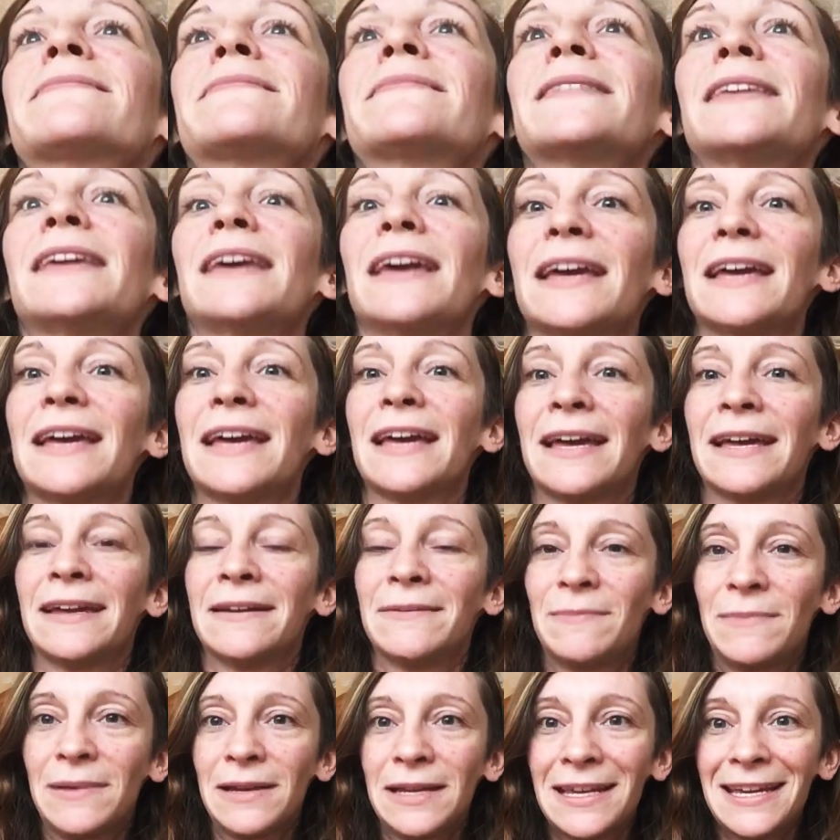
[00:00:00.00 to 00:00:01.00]

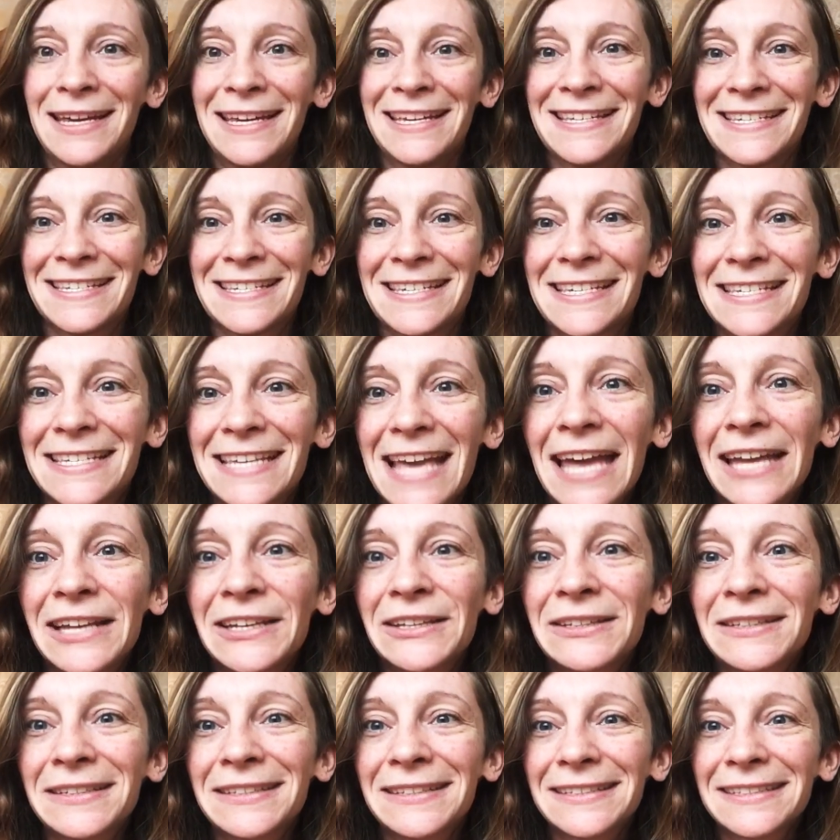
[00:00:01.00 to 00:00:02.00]
yeah, please
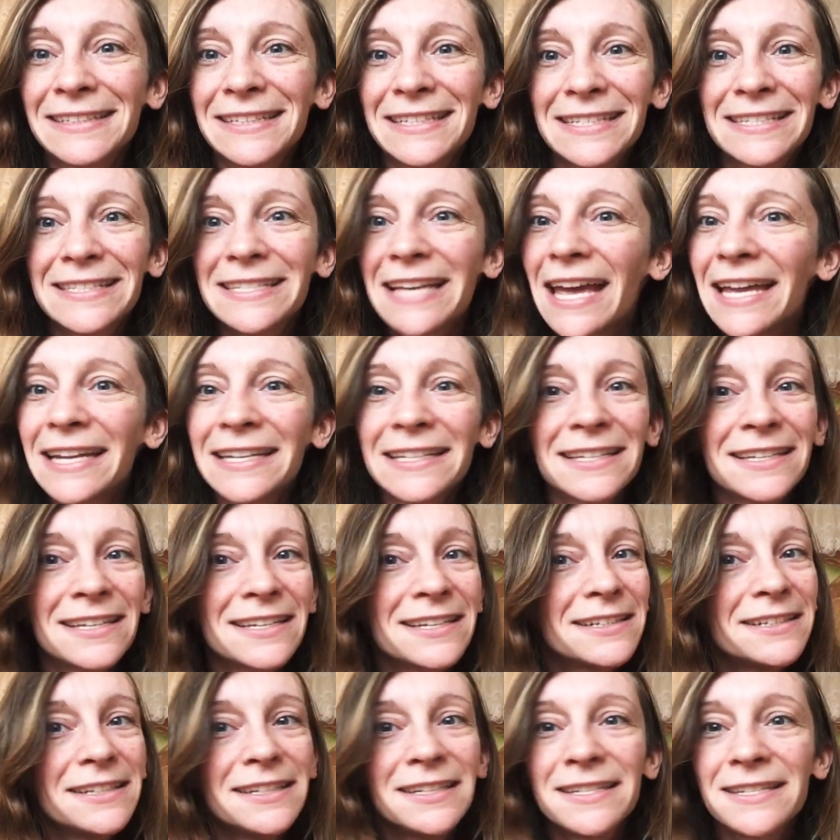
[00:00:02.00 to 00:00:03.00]
descend,
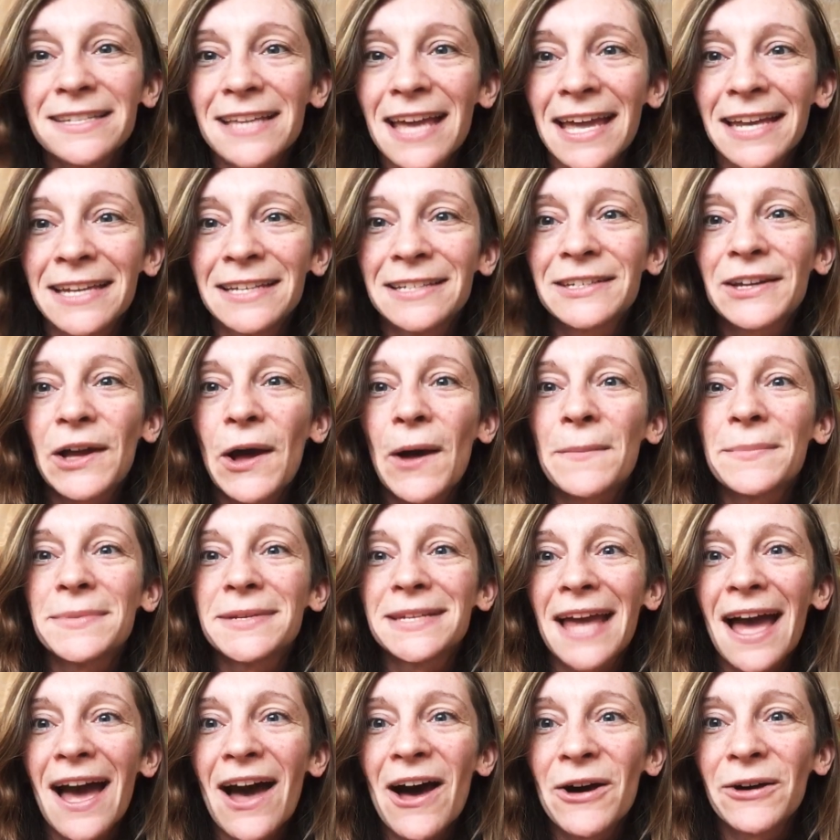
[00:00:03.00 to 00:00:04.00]
come
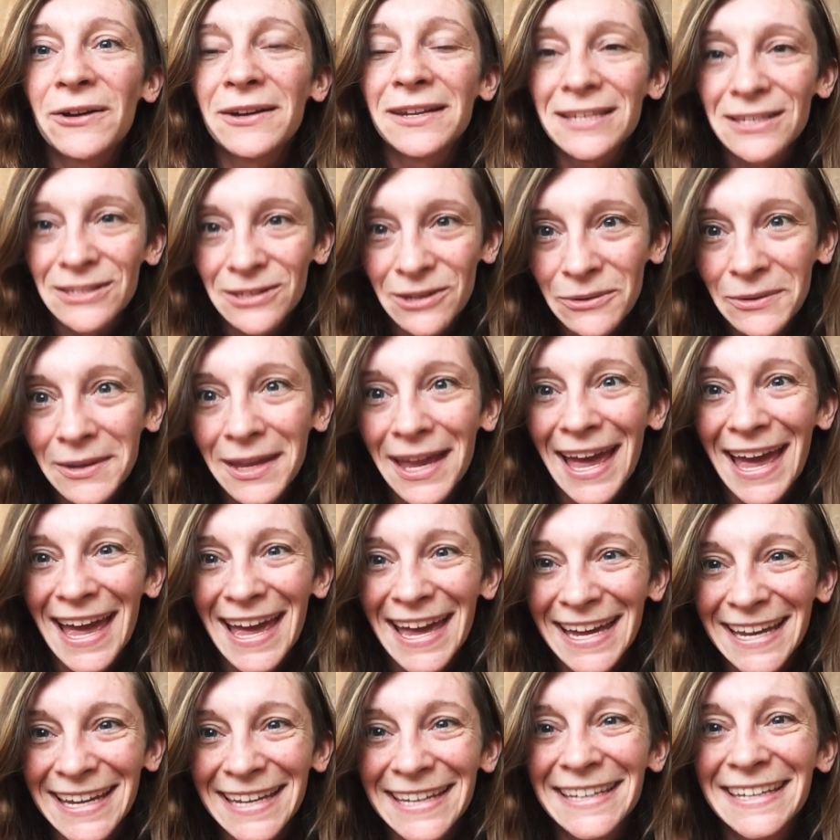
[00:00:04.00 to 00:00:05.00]
down, it's
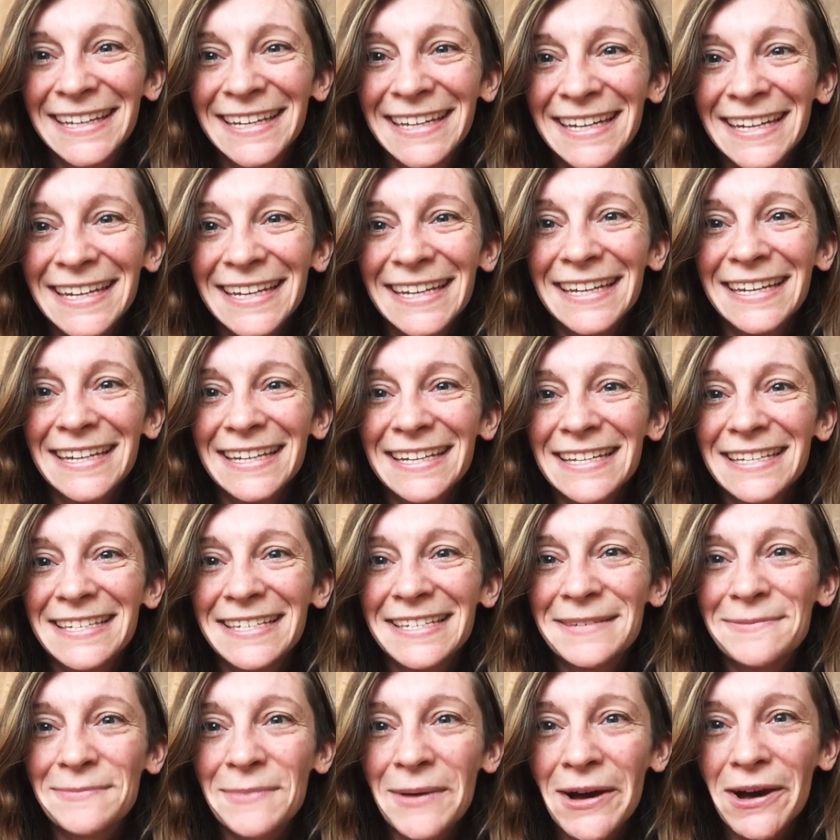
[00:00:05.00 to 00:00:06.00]
okay.
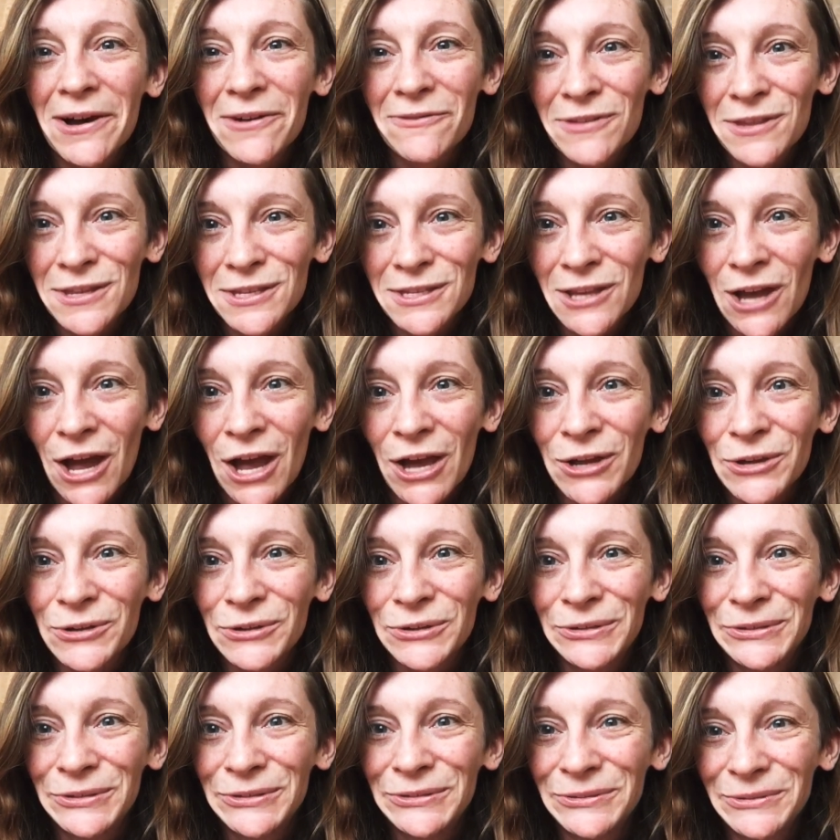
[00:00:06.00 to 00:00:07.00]
This is part of the
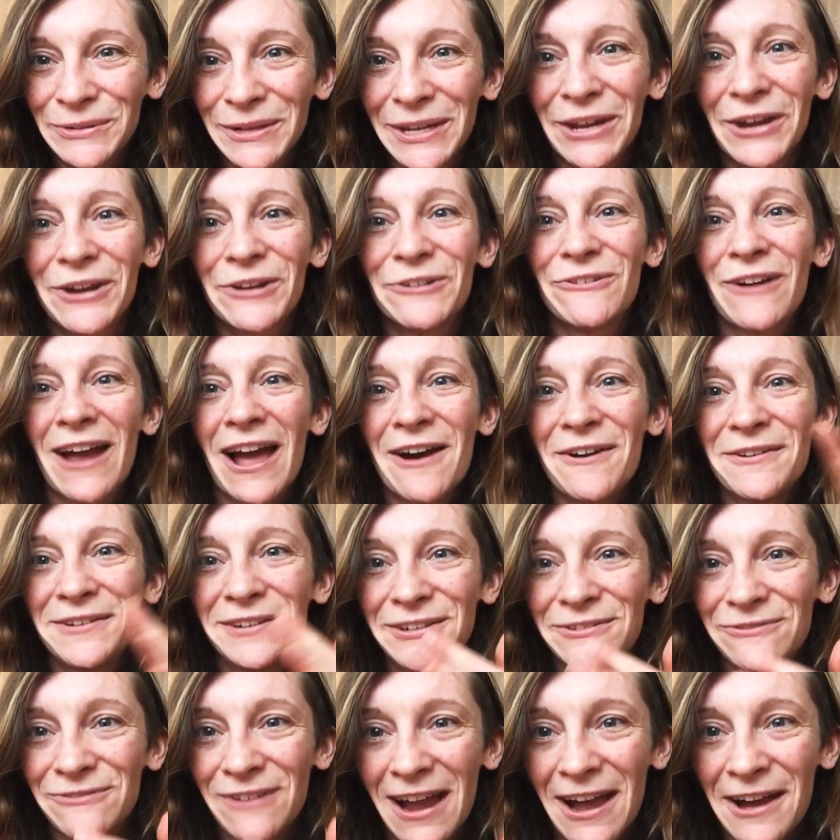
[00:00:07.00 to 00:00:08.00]
cycle. We go
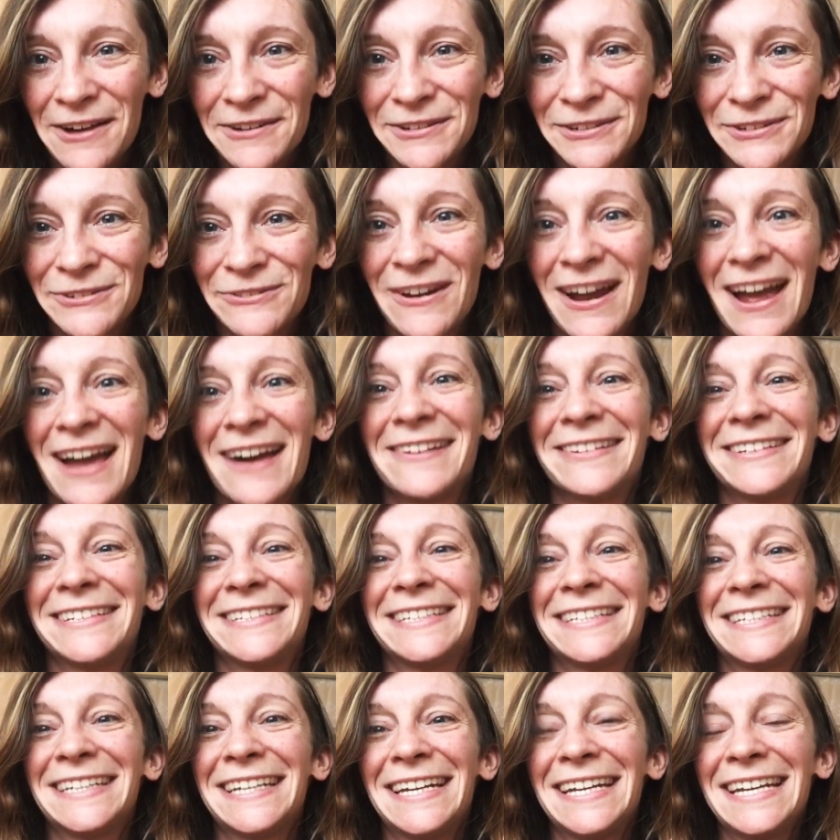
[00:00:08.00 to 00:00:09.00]
round and round and
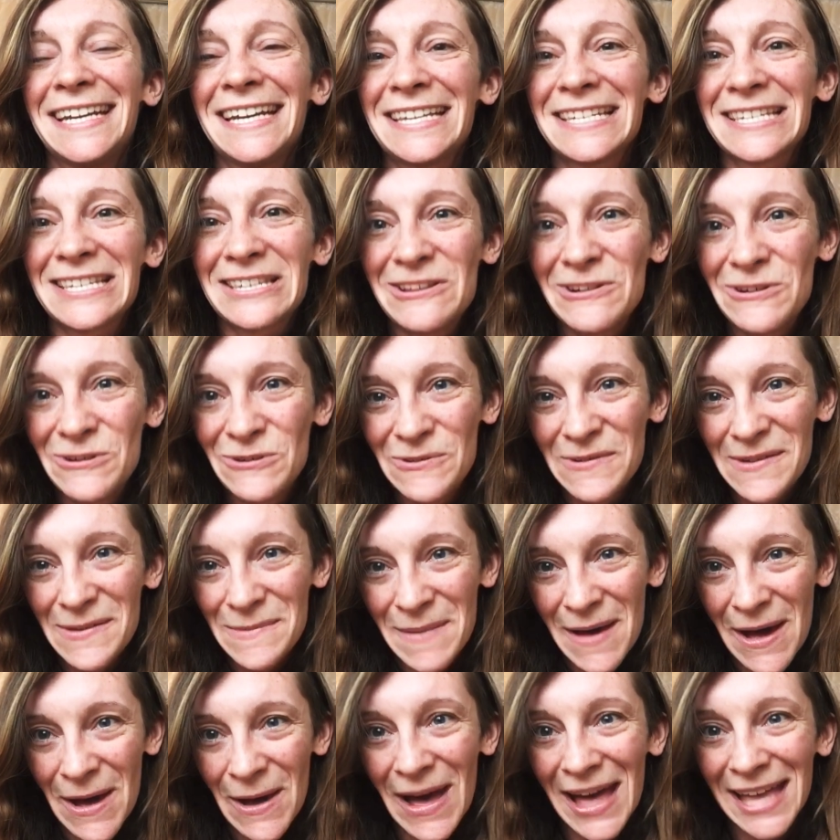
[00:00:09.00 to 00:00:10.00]
round. It's not all
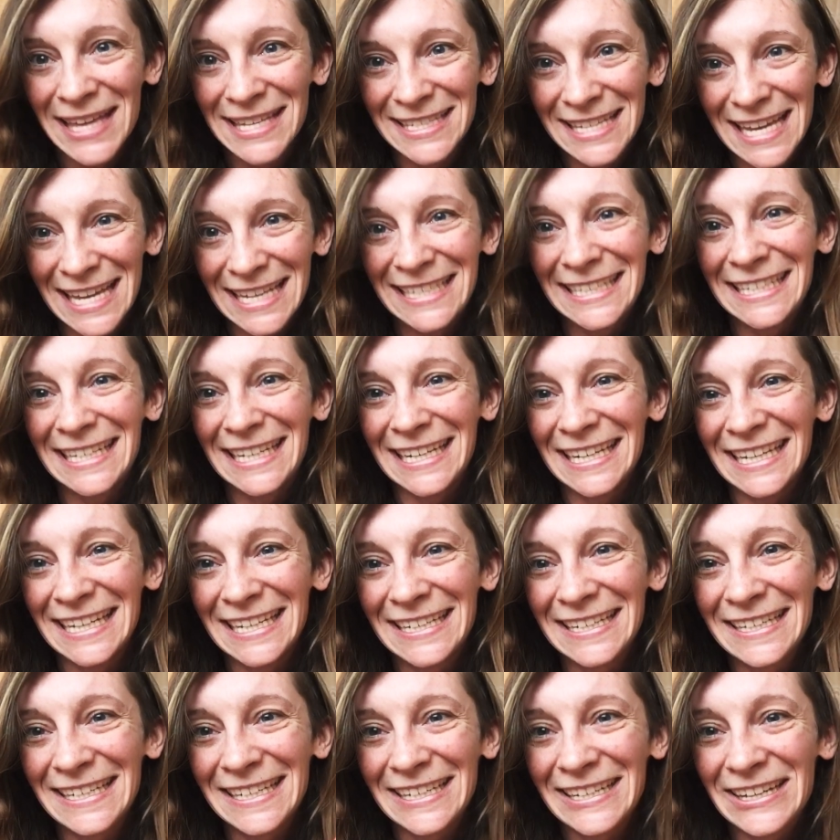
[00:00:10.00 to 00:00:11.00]
about
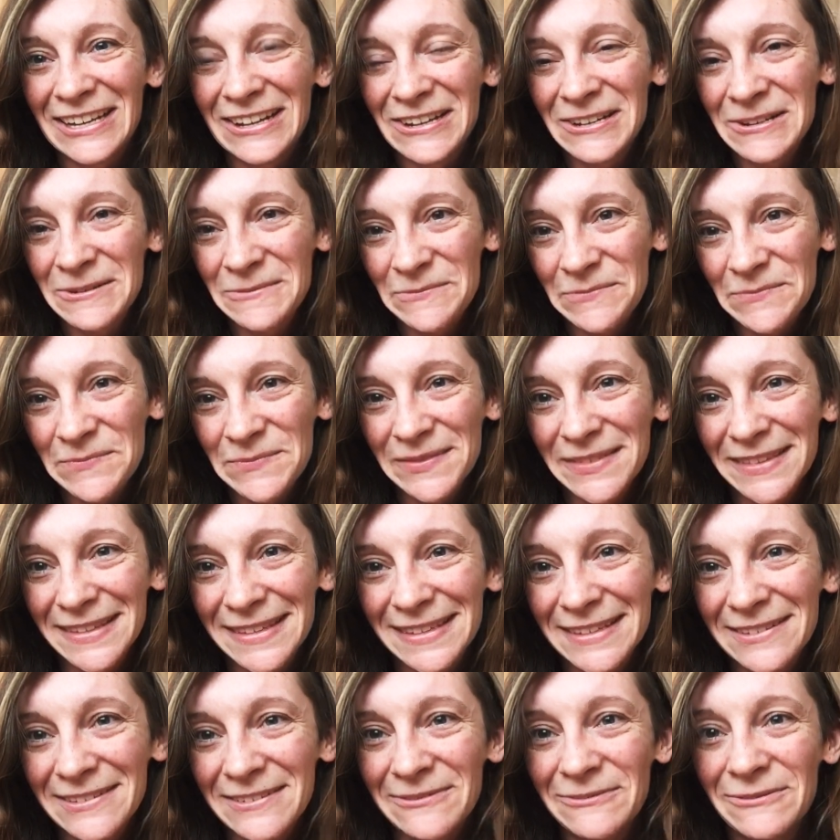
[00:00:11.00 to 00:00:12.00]
ascending, you know.
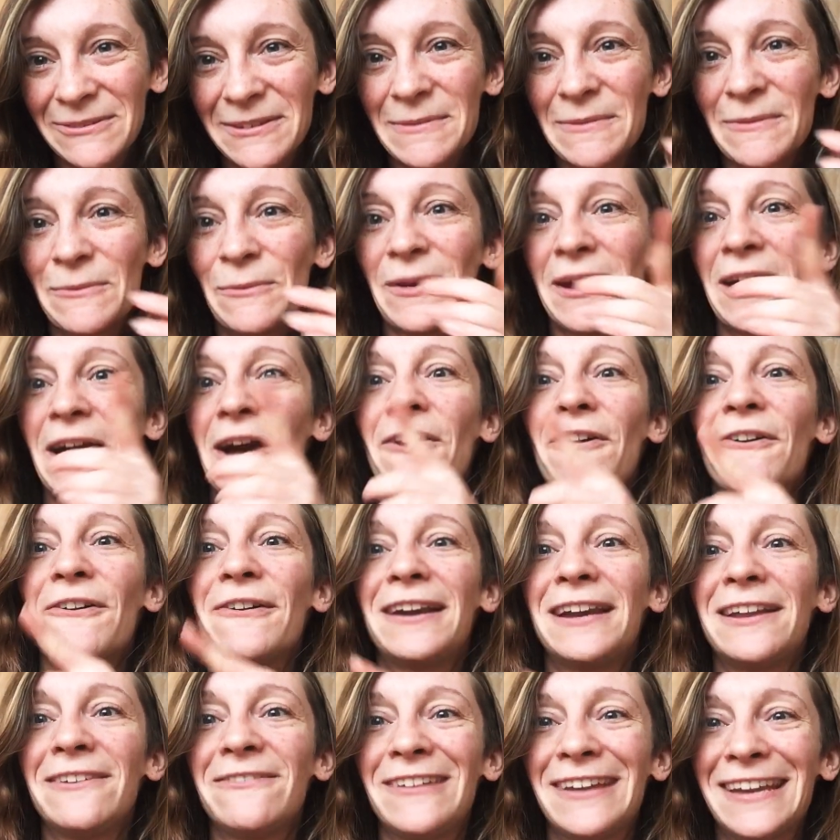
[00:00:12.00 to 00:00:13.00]
We are
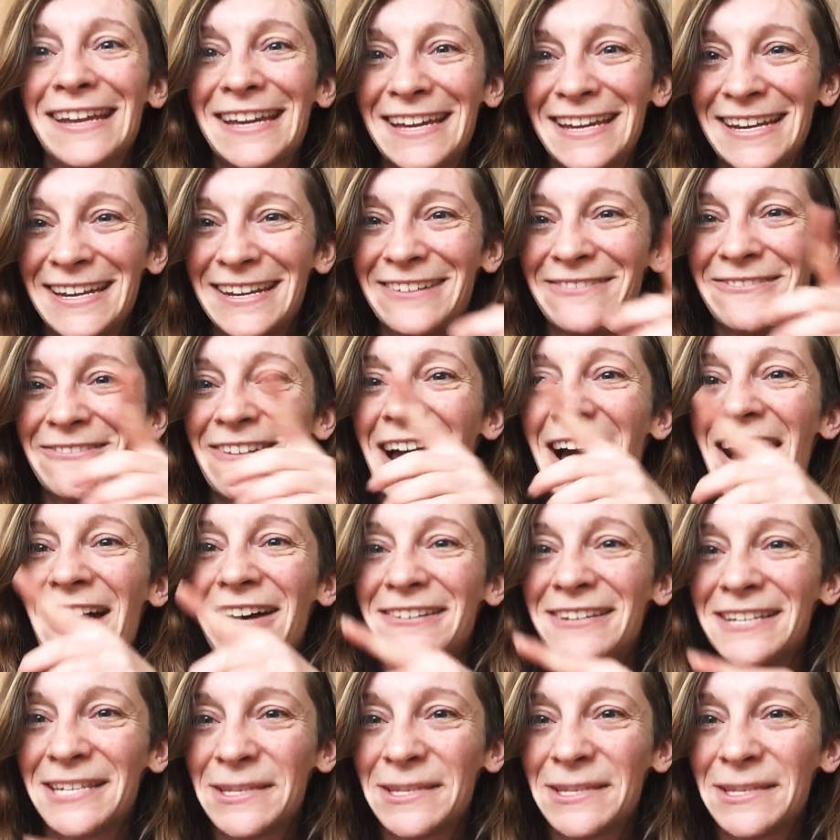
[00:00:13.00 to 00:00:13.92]
living in a round